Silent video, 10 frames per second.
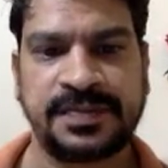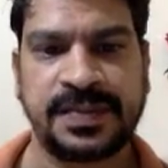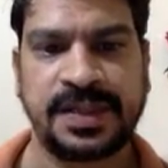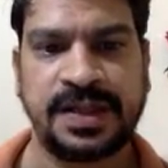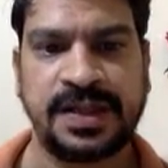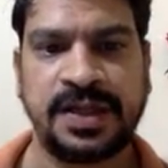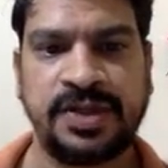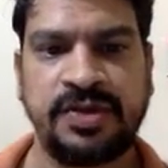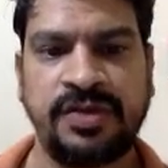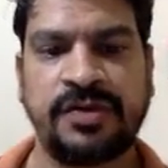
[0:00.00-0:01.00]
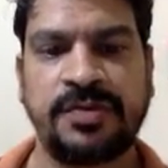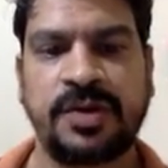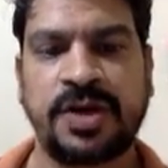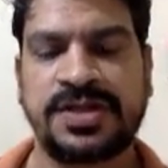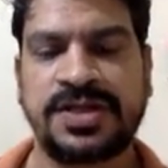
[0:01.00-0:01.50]
a uniform
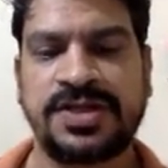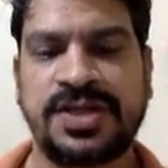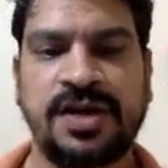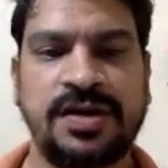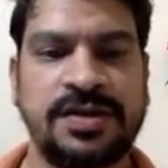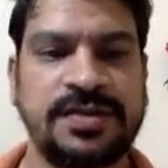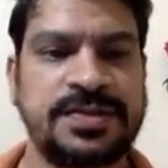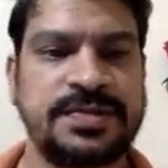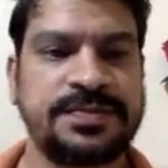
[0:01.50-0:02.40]
cost search algorithms.